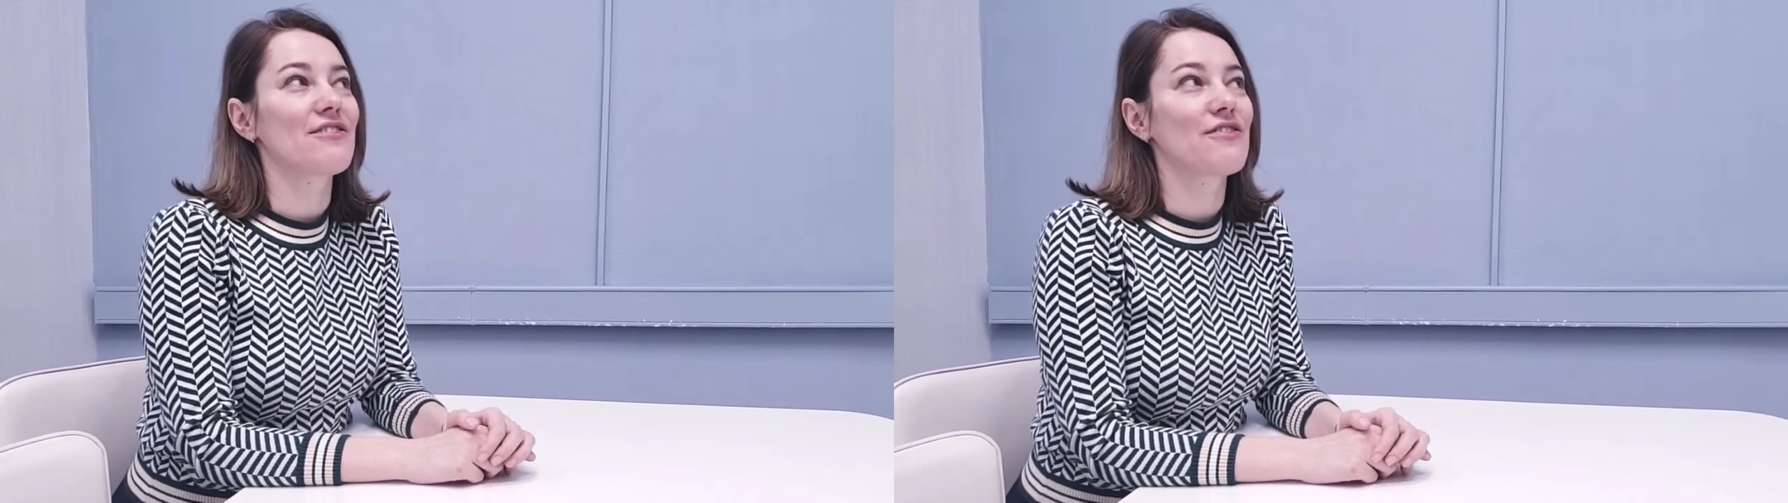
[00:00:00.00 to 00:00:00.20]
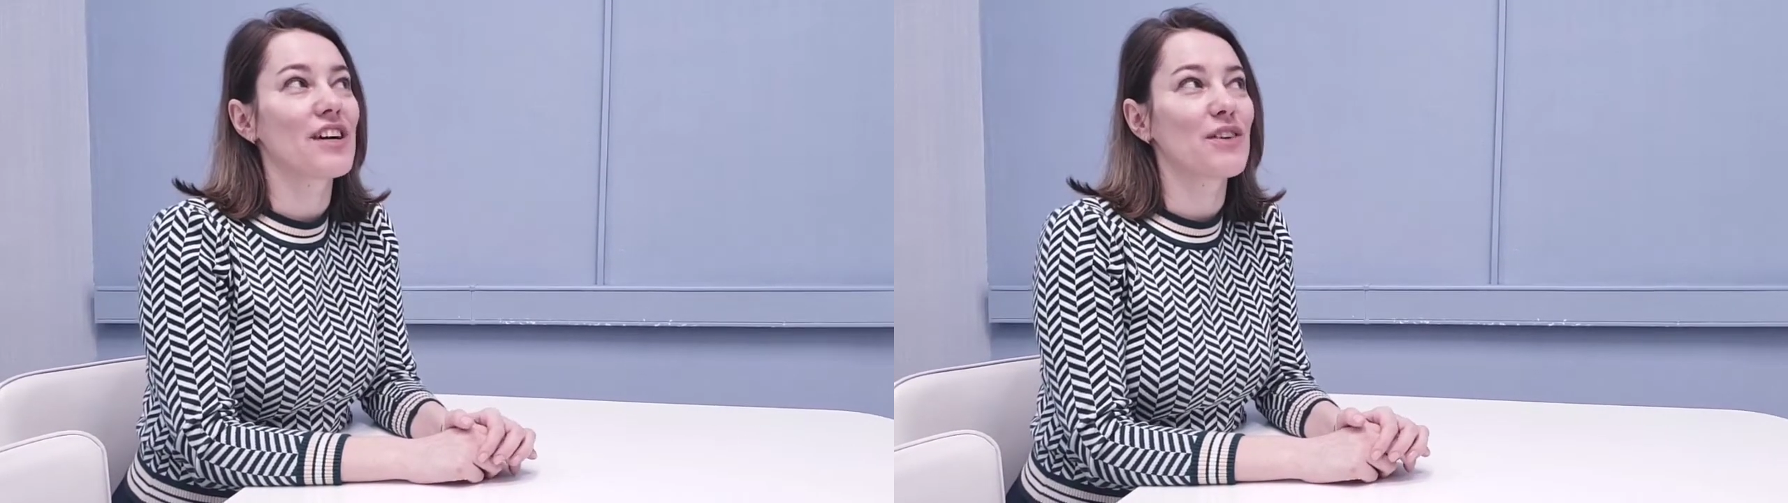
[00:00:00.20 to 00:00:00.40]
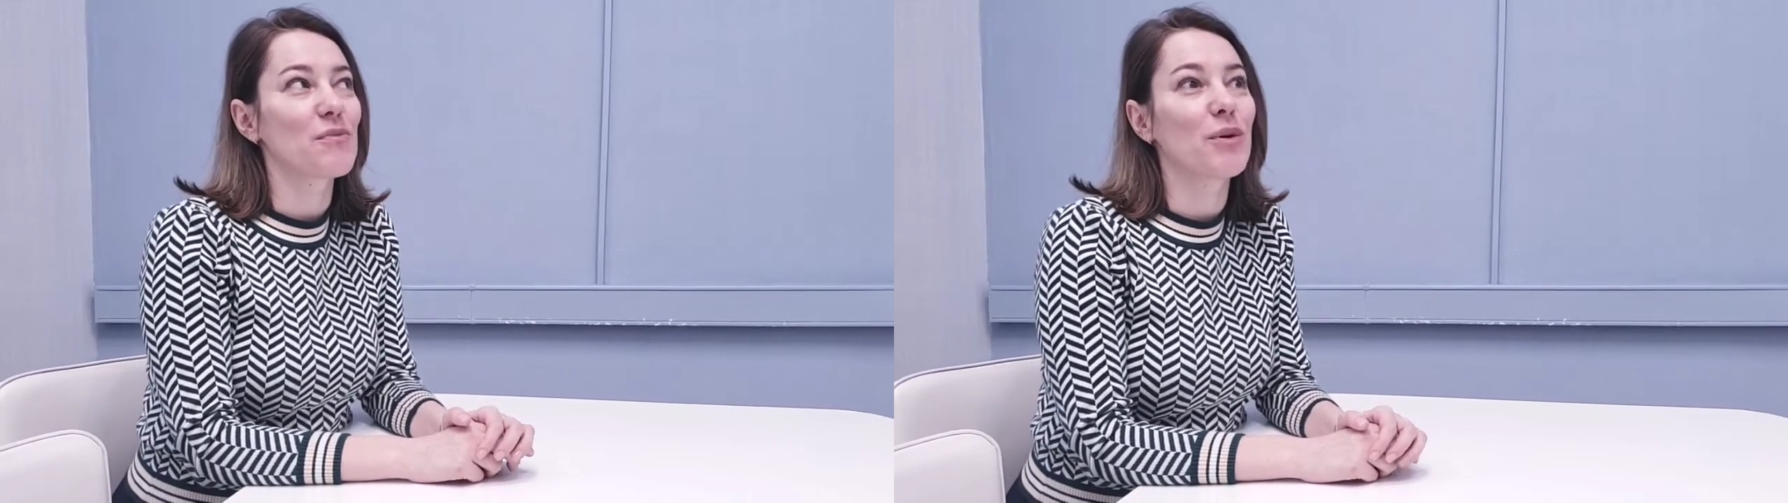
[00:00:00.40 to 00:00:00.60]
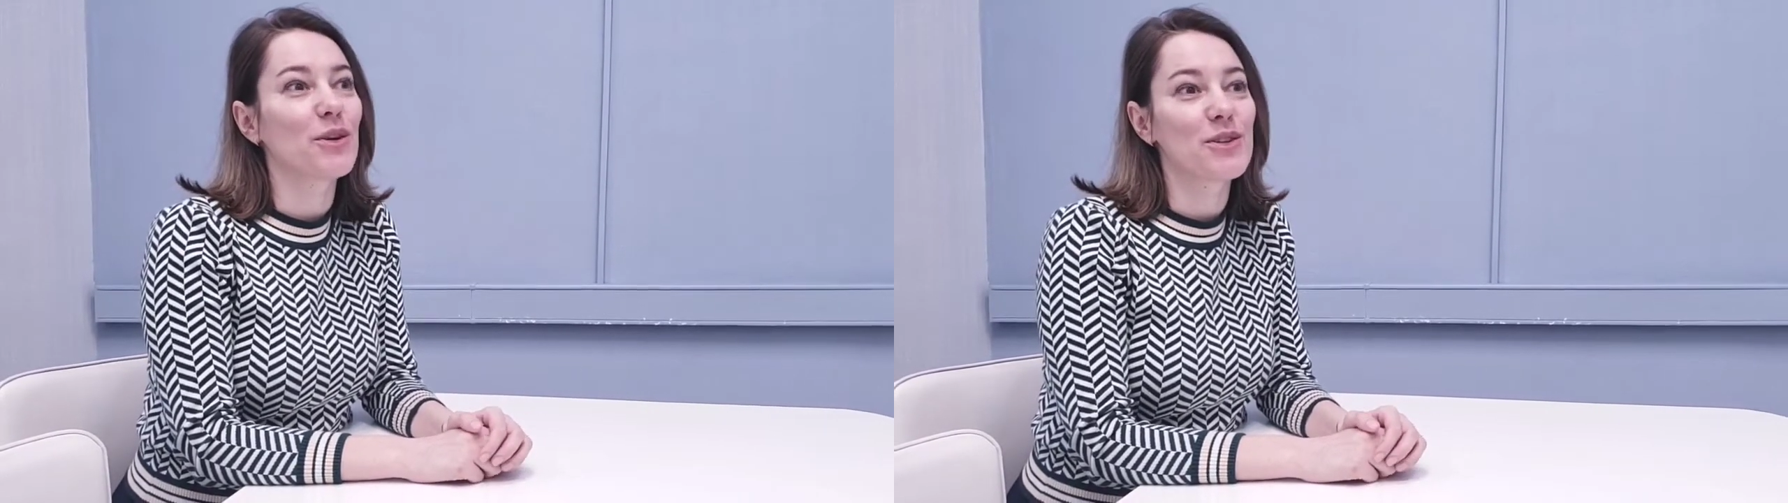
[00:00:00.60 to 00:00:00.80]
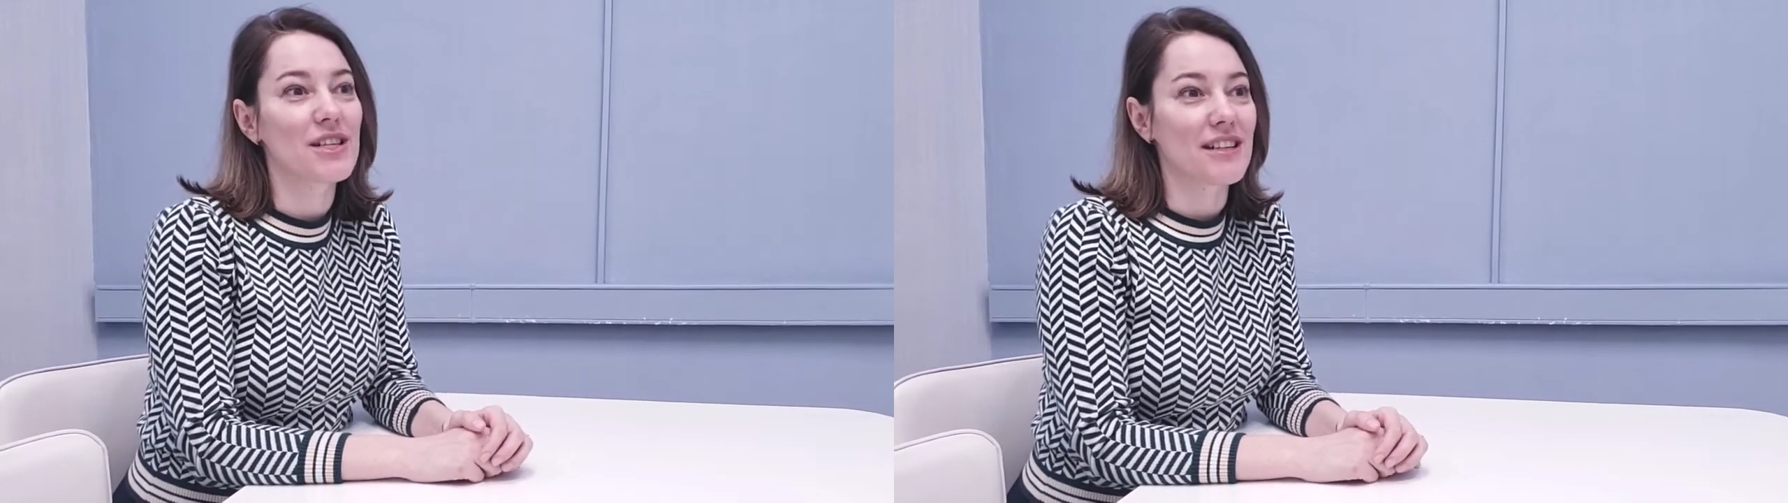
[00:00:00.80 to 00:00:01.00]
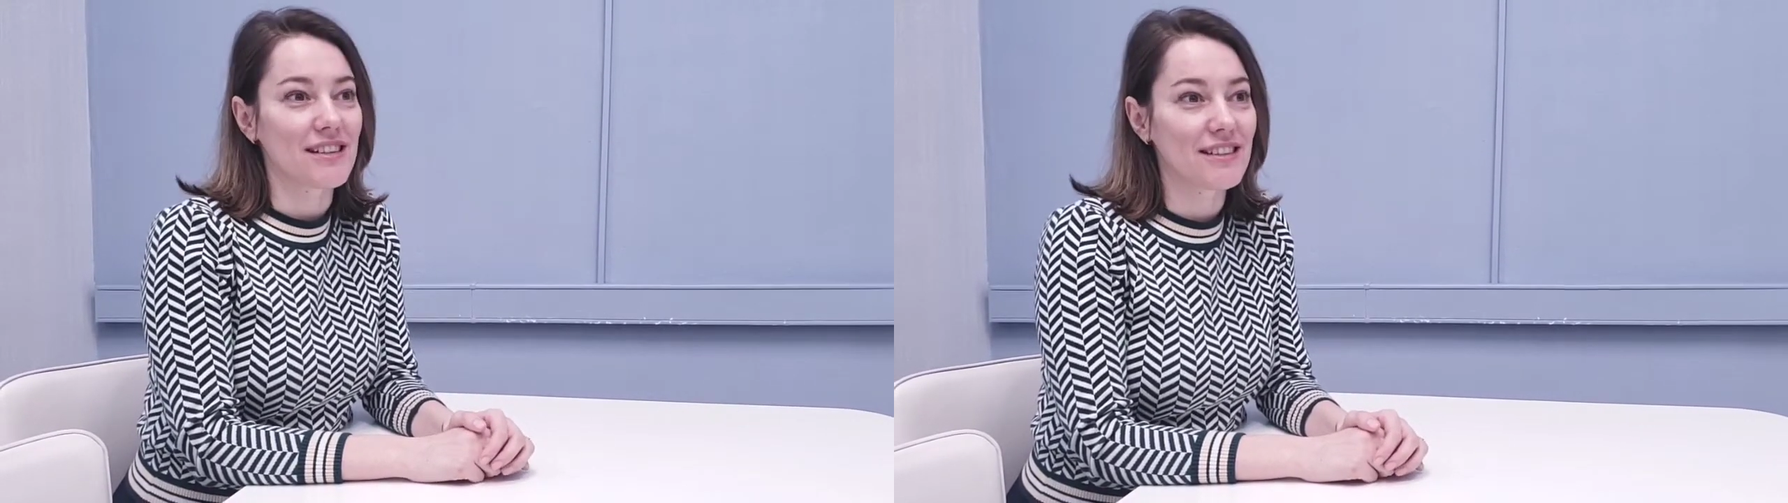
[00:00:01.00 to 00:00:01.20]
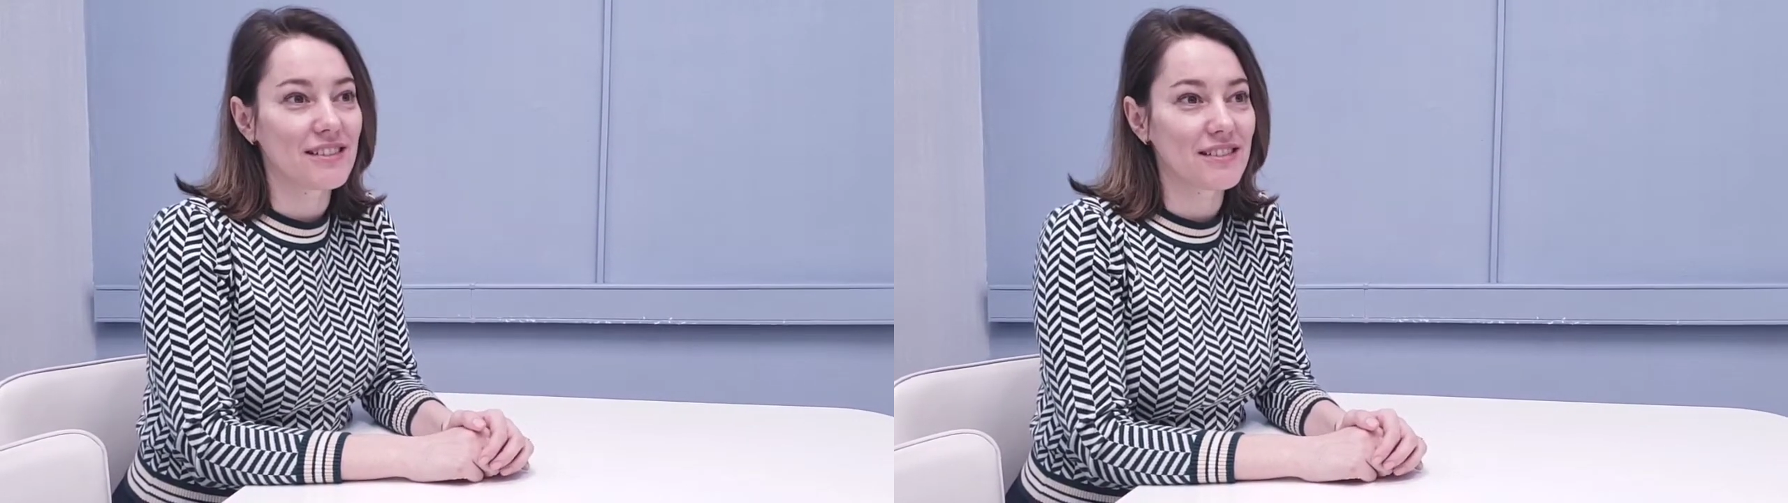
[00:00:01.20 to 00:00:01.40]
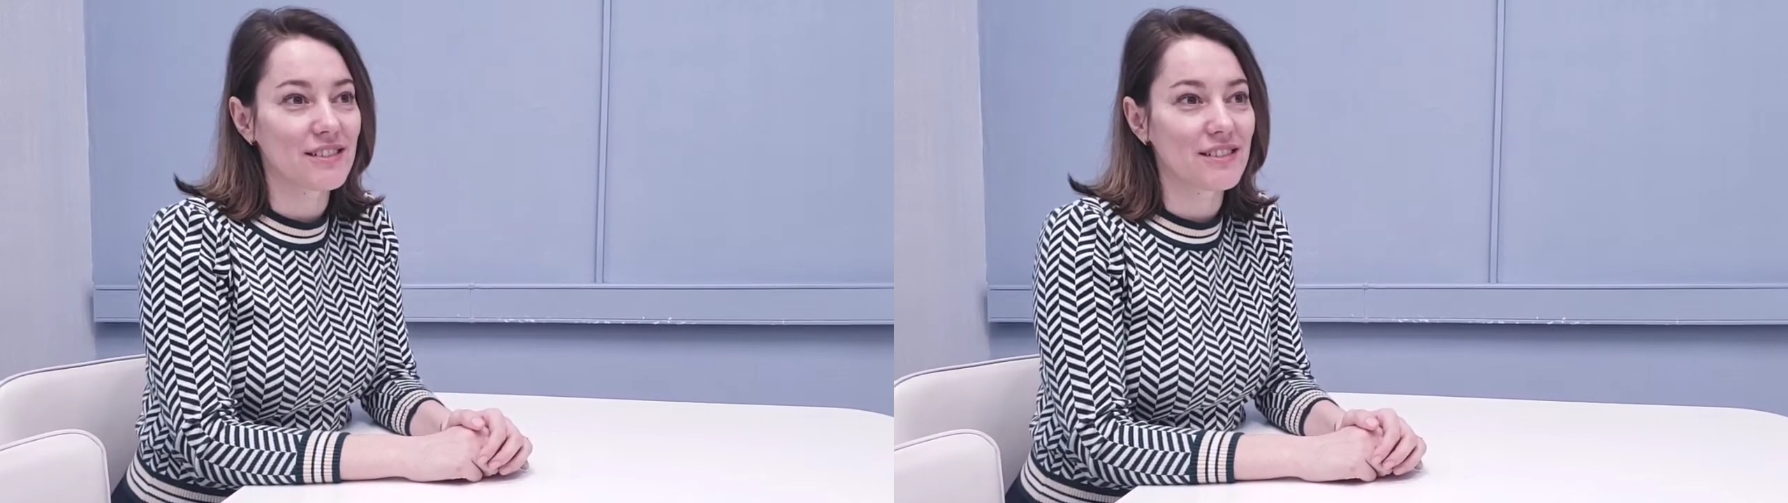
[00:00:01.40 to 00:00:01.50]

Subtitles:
very personal